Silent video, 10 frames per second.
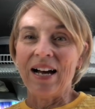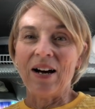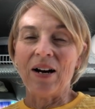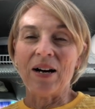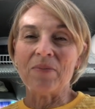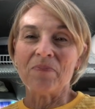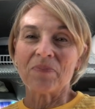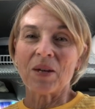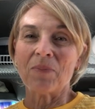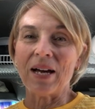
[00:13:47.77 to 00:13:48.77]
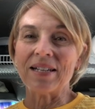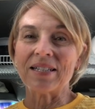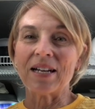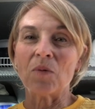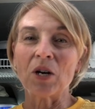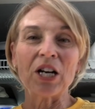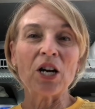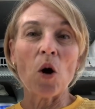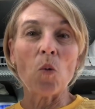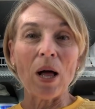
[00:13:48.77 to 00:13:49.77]
but we're going to
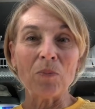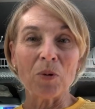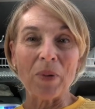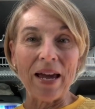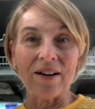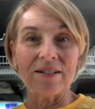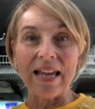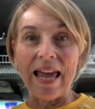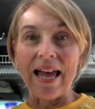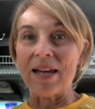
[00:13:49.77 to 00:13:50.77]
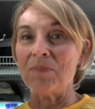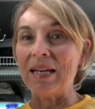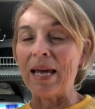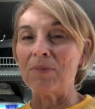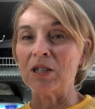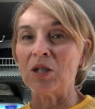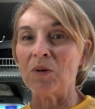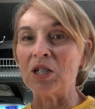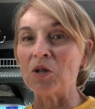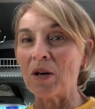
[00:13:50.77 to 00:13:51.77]
go well prepared and be able to
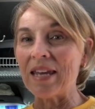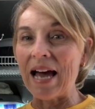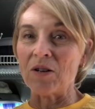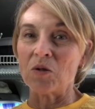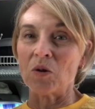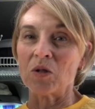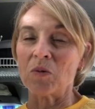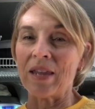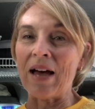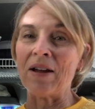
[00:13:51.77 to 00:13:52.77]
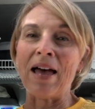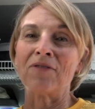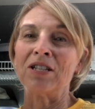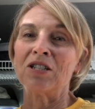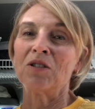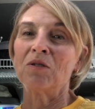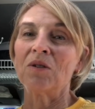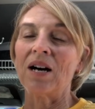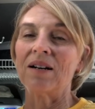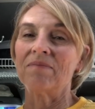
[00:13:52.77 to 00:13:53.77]
enjoy the outdoors without having to